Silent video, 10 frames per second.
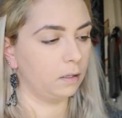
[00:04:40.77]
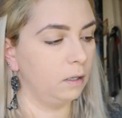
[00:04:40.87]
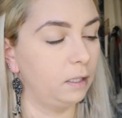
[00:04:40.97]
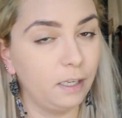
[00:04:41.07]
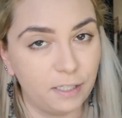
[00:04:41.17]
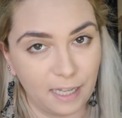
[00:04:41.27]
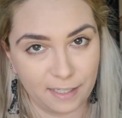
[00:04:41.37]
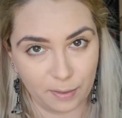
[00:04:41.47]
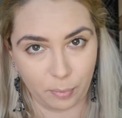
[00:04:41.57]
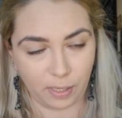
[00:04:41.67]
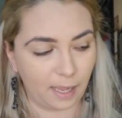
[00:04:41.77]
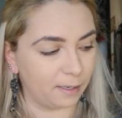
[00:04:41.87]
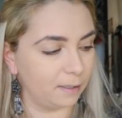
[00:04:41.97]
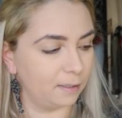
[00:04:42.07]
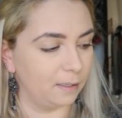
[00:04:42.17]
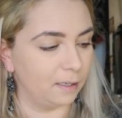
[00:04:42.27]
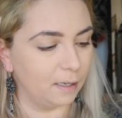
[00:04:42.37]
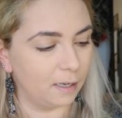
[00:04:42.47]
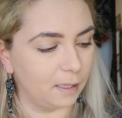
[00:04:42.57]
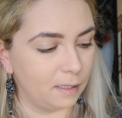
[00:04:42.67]
At least that's the plan.
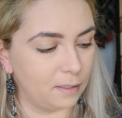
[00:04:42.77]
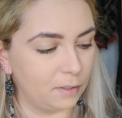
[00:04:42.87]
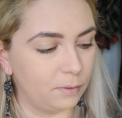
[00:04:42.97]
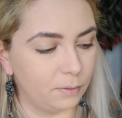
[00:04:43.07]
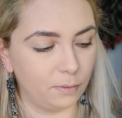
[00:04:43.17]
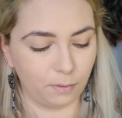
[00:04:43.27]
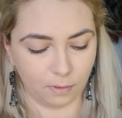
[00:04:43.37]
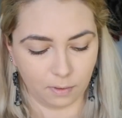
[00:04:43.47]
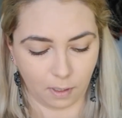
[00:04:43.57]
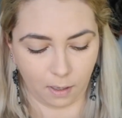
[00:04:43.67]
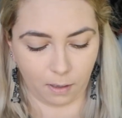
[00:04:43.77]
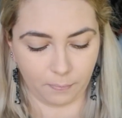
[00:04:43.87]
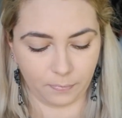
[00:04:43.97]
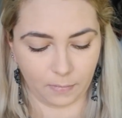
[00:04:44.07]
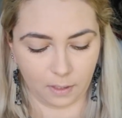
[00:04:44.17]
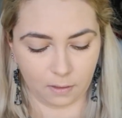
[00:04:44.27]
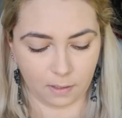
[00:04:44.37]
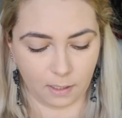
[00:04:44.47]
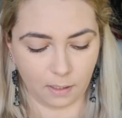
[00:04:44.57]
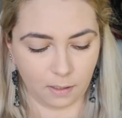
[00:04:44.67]
Let's do
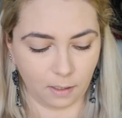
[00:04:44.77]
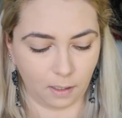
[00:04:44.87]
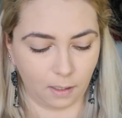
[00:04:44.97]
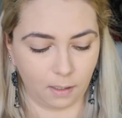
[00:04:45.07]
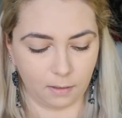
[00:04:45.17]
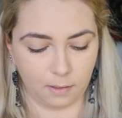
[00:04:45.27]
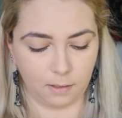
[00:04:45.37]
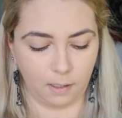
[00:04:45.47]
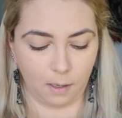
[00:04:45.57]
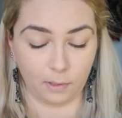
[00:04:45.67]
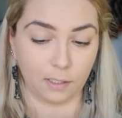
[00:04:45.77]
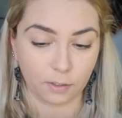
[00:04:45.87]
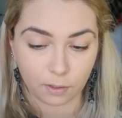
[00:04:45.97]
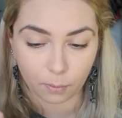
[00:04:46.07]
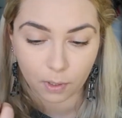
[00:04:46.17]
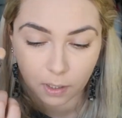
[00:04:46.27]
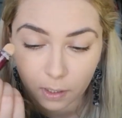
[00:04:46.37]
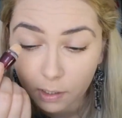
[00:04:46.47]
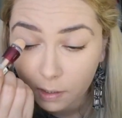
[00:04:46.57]
concealer and see how that's gonna work.